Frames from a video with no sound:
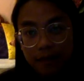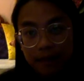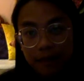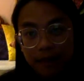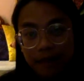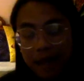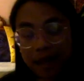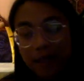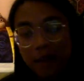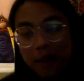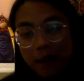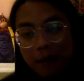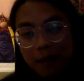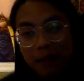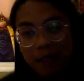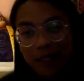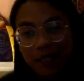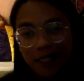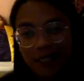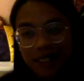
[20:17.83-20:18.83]
Thank you,
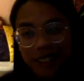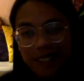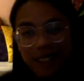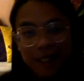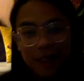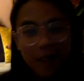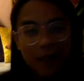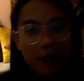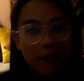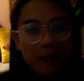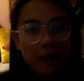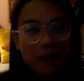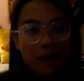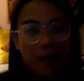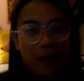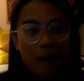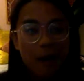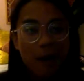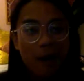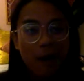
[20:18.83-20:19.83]
Emily. These are things that
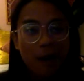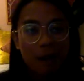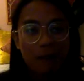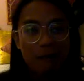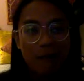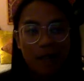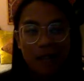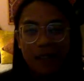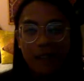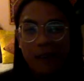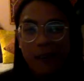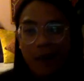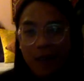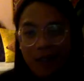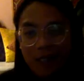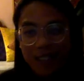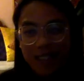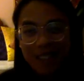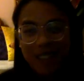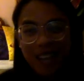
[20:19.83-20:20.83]
are all in my
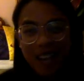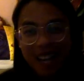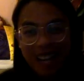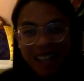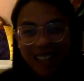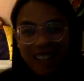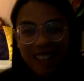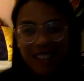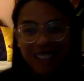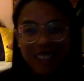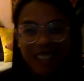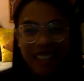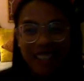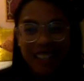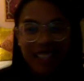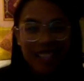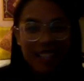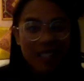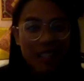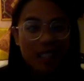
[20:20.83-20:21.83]
course. Actually,
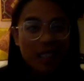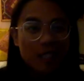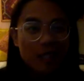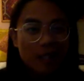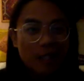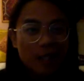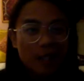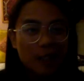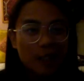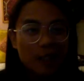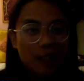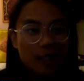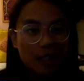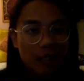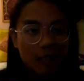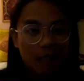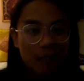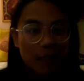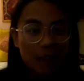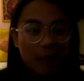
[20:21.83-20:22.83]
this is a little
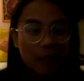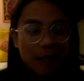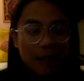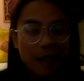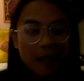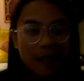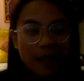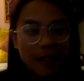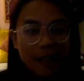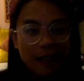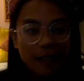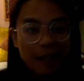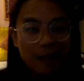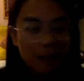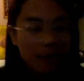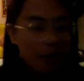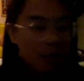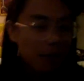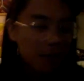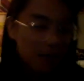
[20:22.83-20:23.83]
sneak peek. This
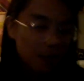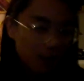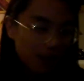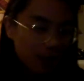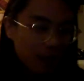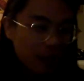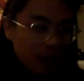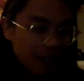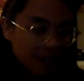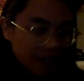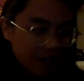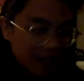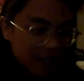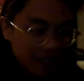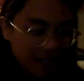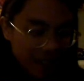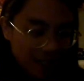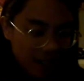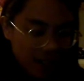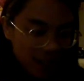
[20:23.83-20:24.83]
week we're doing
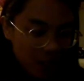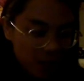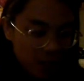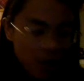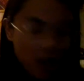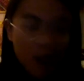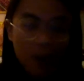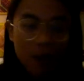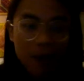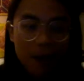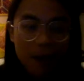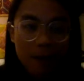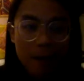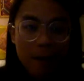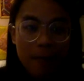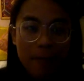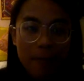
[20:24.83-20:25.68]
the heart chakra.